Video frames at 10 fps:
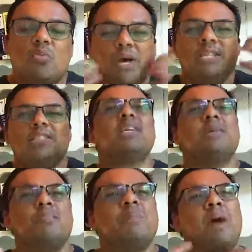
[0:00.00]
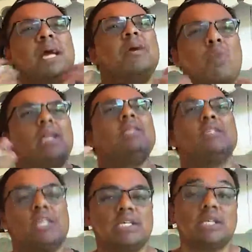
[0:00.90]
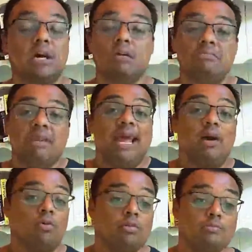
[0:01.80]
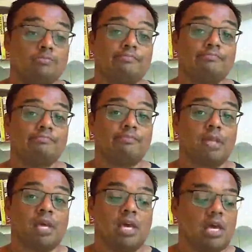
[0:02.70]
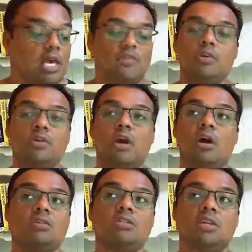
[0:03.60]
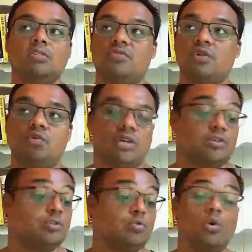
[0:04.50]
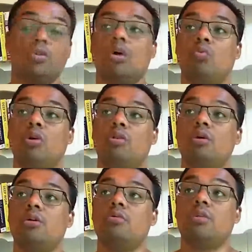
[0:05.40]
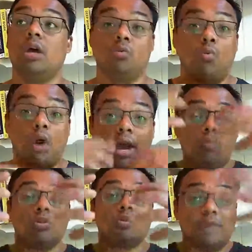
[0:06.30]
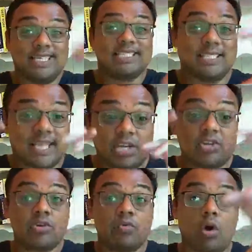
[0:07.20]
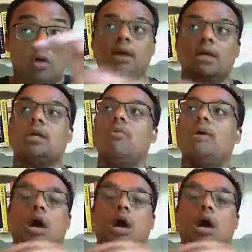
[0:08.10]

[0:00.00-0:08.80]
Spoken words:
When should I? But Mike, when should I start? Now. If you can answer those 3 questions, what do I want to do? Like, where? What's my destination? Where am I going?